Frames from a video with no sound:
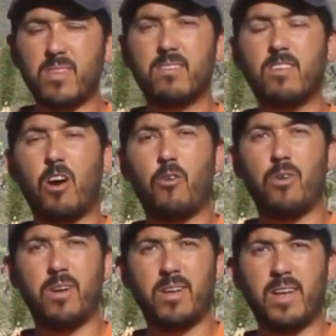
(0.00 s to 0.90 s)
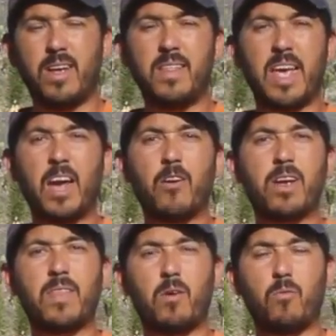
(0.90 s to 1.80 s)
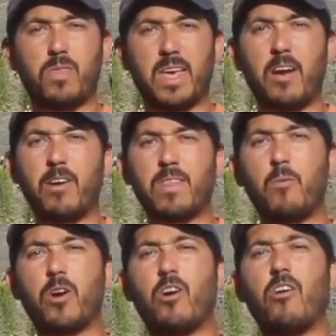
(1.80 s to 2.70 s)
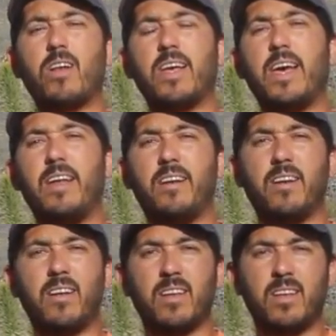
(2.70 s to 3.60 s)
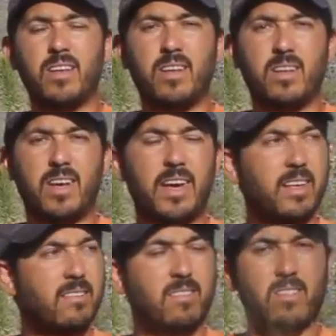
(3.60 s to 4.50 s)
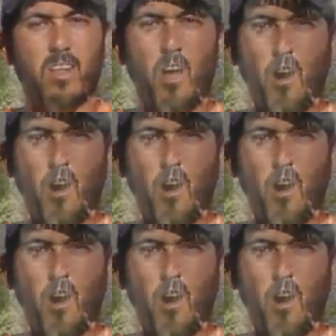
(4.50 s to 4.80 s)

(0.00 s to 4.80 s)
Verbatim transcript: So in the area that the area that we're currently in is the